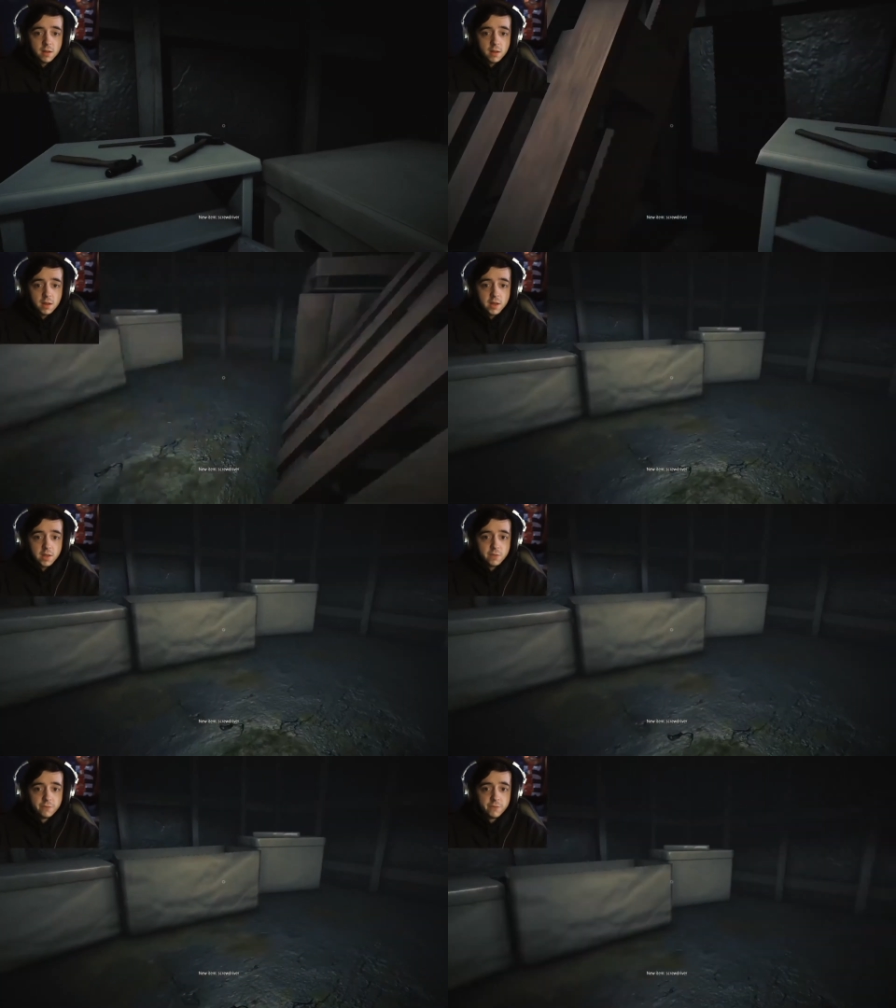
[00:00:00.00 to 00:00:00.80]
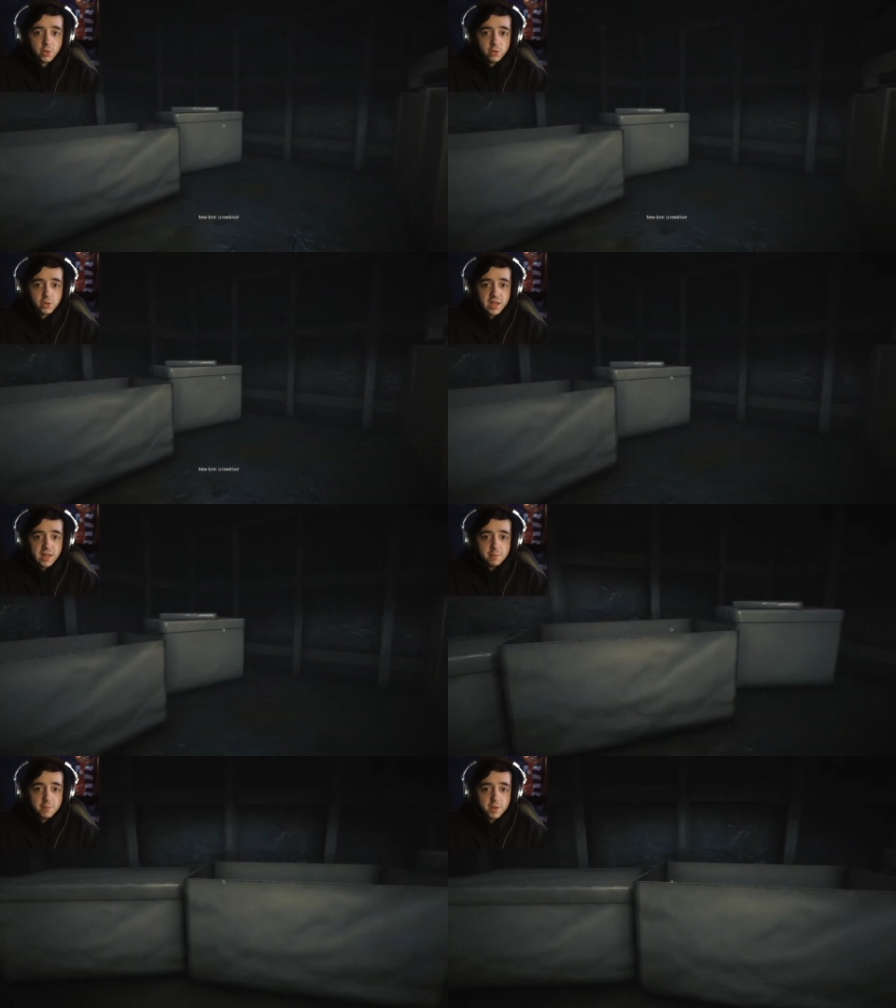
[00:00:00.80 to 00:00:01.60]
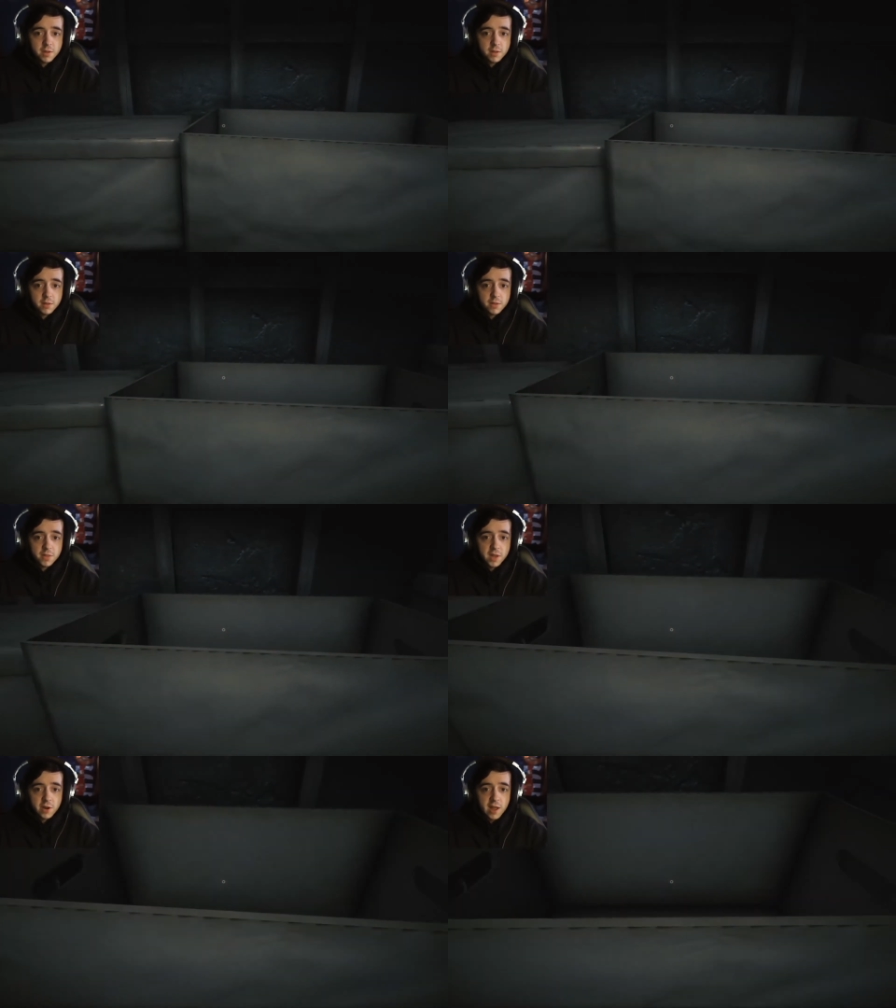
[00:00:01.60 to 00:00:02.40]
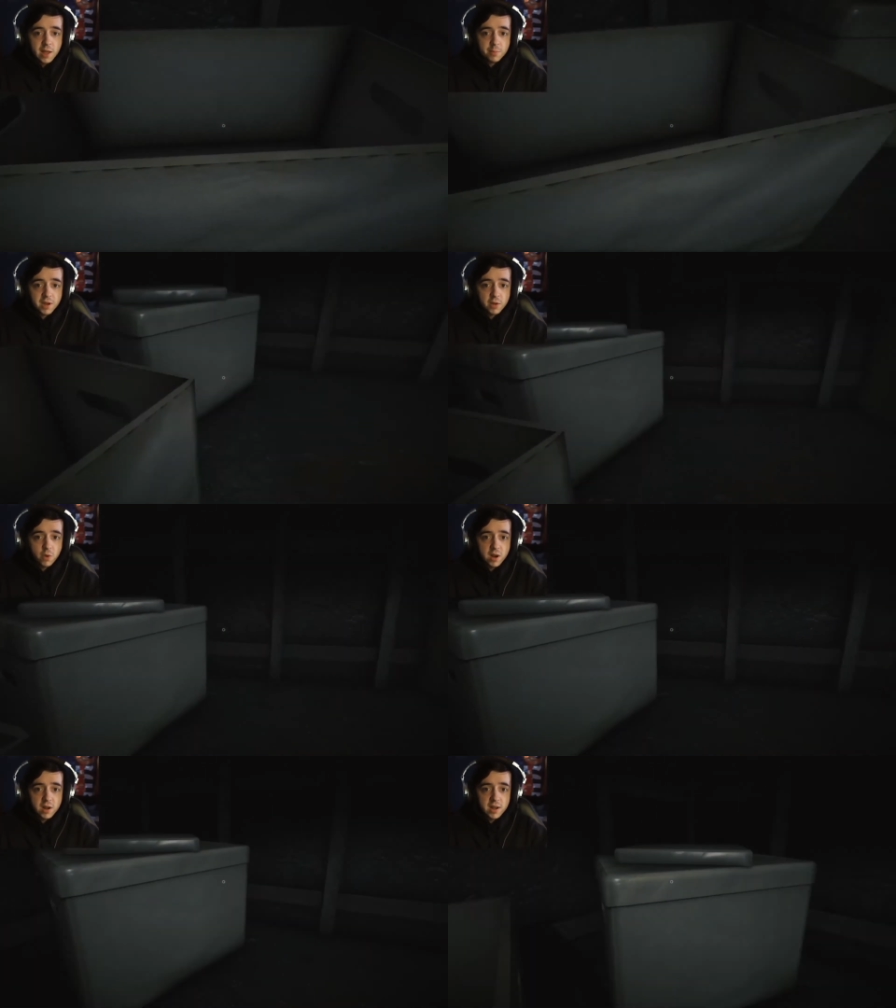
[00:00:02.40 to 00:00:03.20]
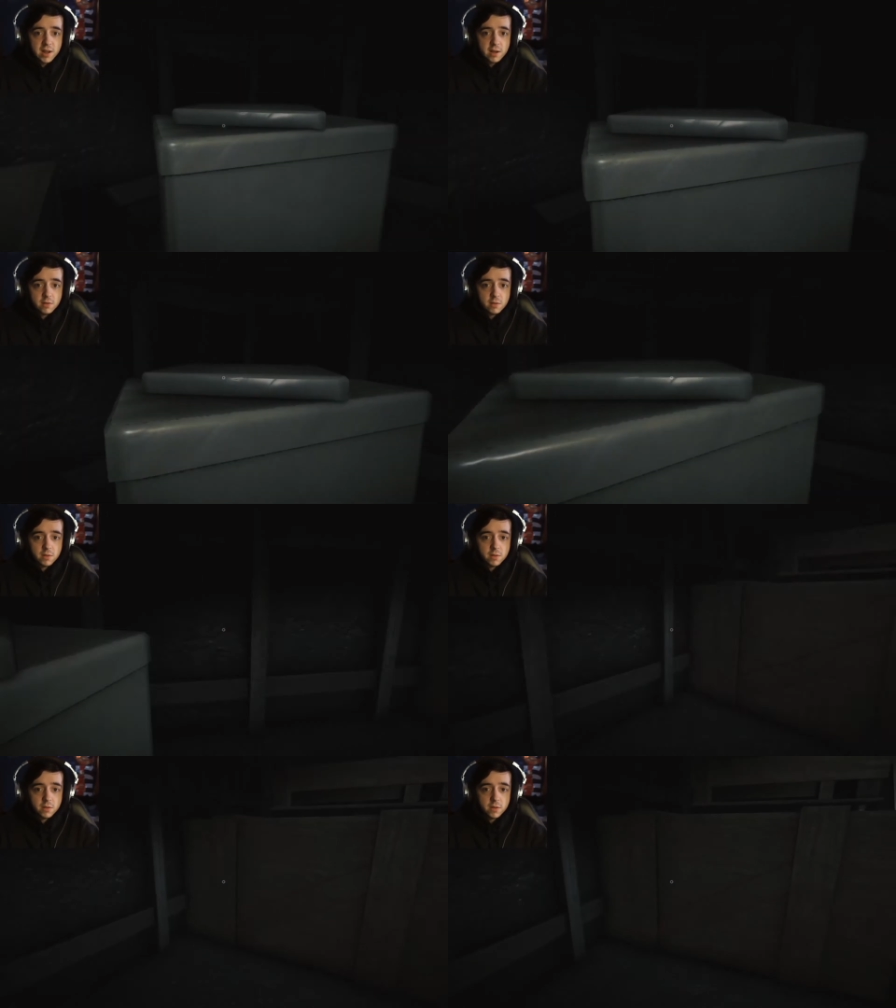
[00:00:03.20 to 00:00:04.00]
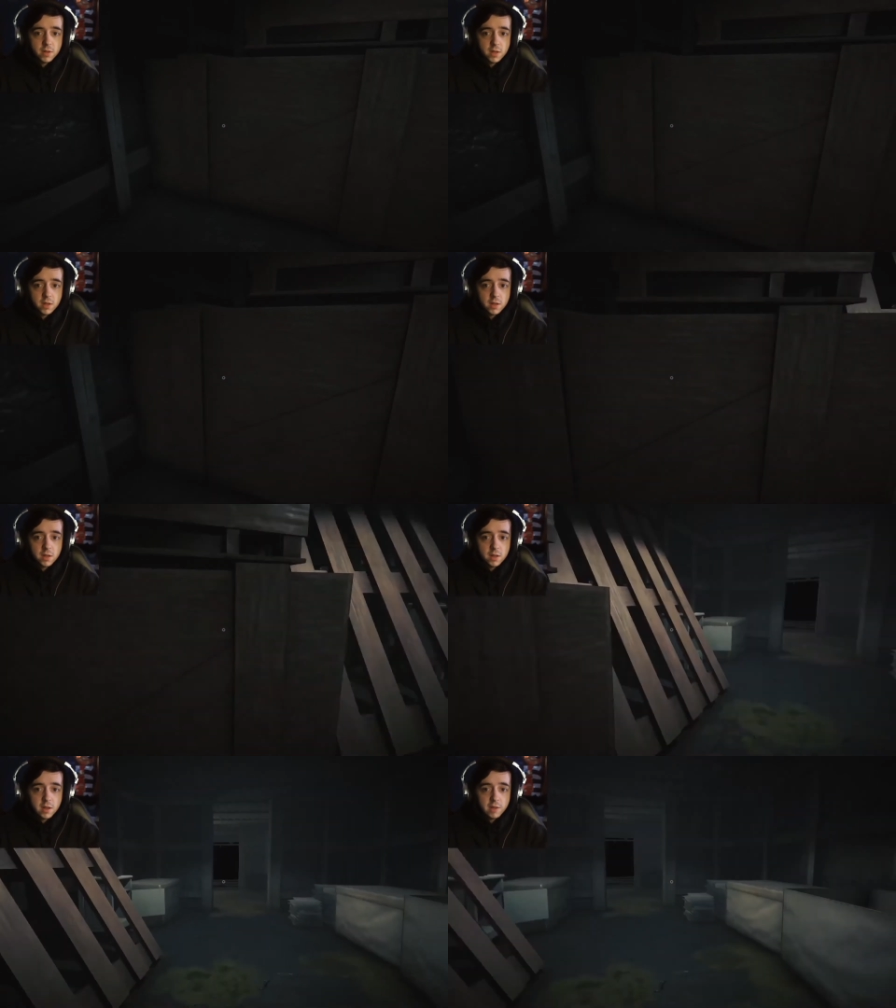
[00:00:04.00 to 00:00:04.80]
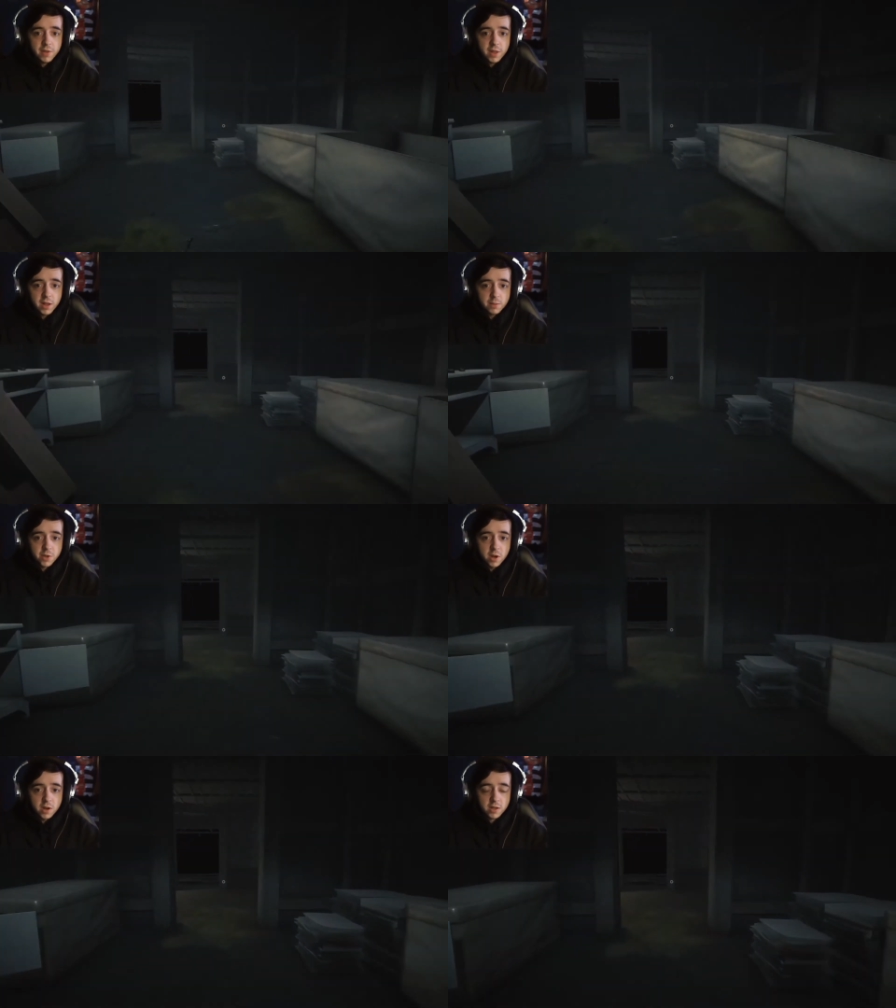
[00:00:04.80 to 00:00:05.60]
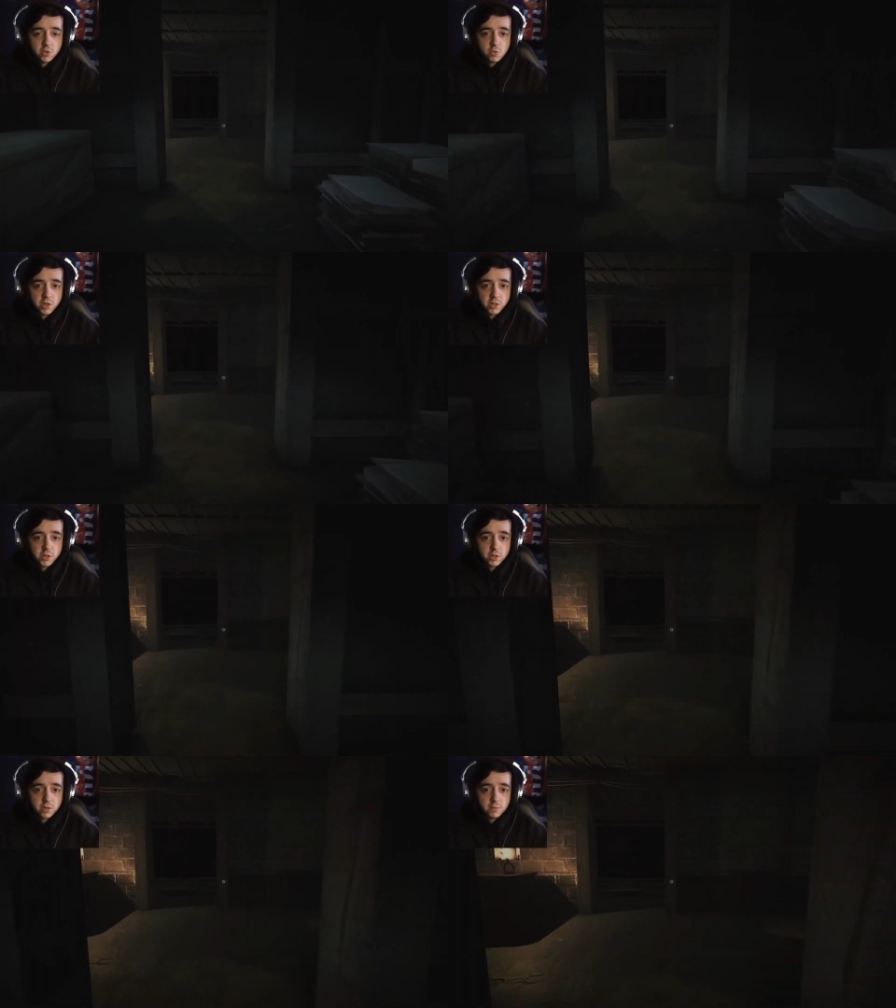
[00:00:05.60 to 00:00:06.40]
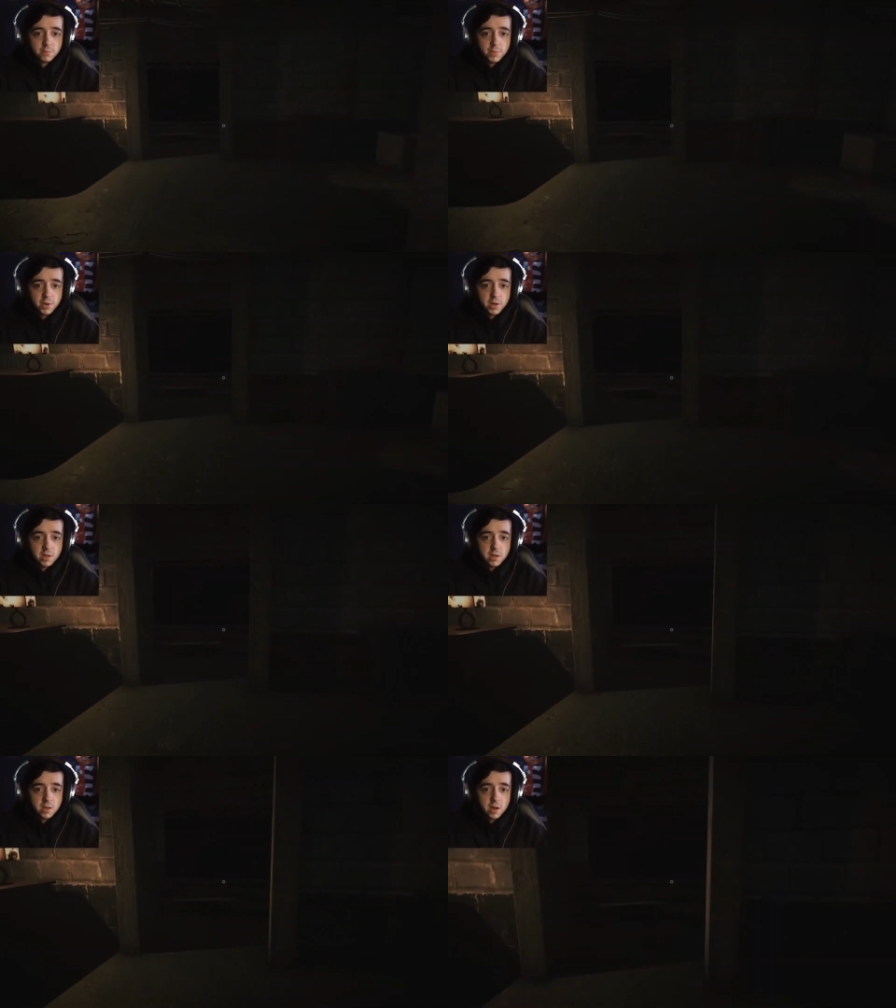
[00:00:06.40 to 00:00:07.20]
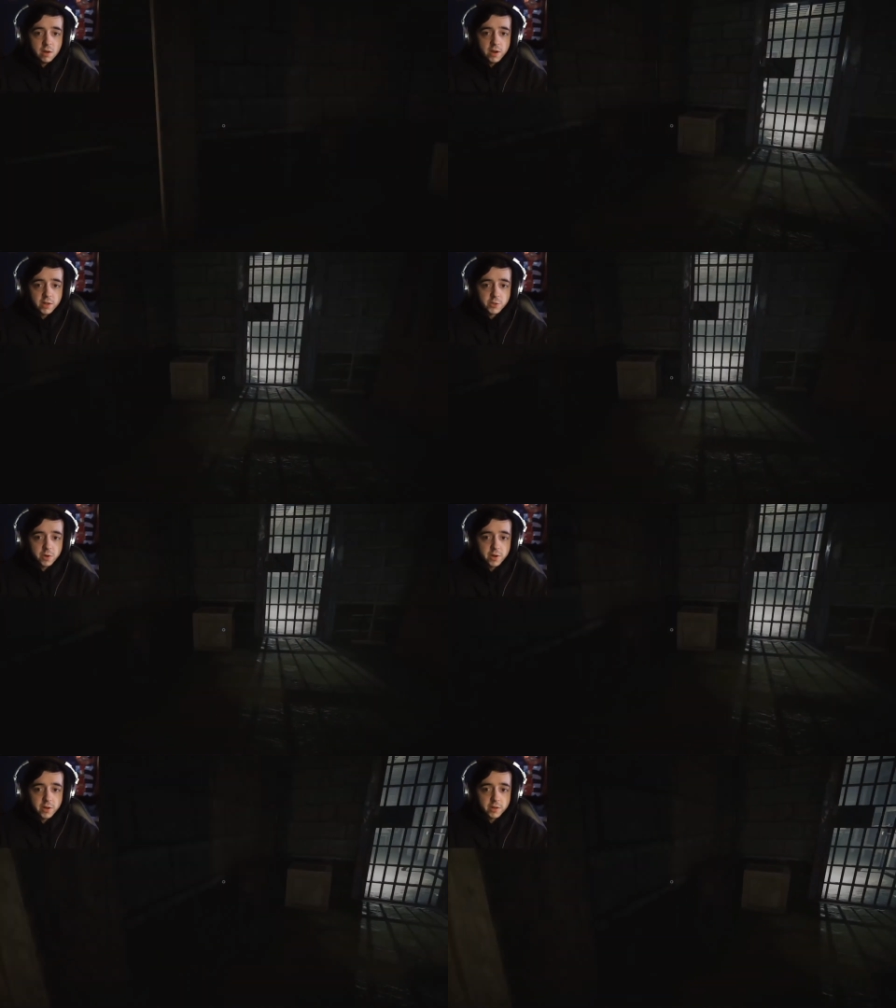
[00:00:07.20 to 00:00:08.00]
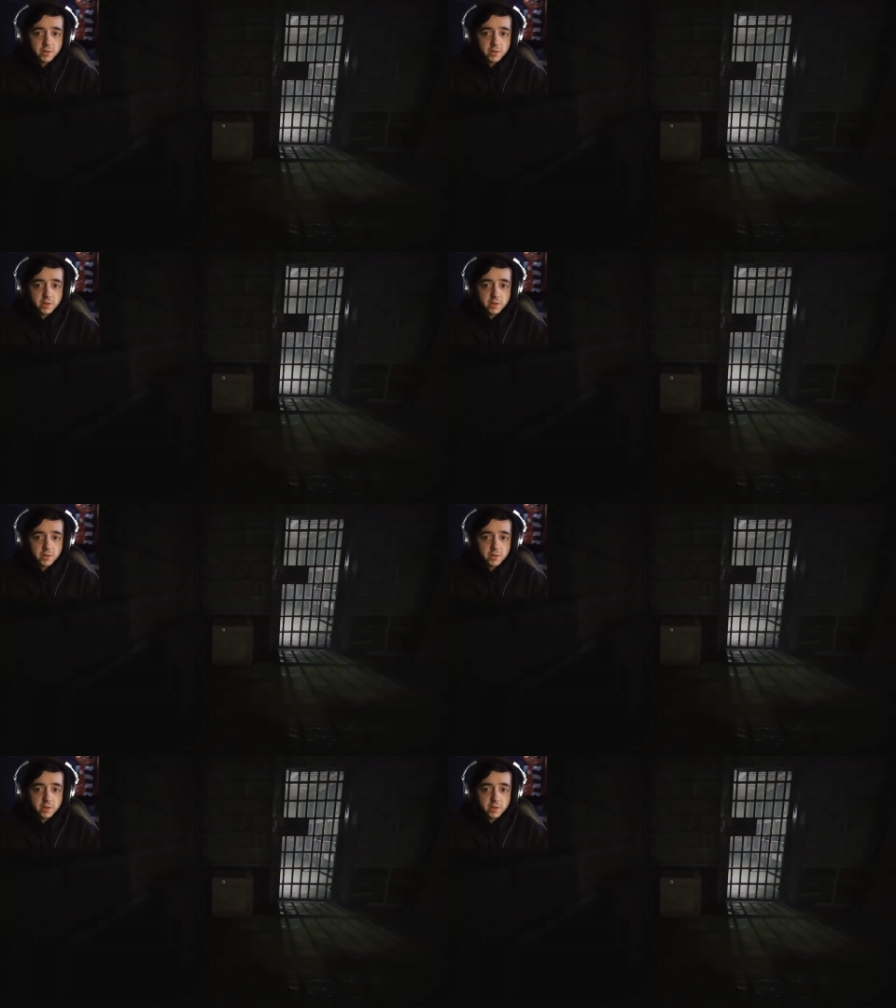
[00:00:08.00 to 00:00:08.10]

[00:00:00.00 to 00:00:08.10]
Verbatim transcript: in the full game that are happening right now. I feel like I'm talking too much, but you know, it is what it is.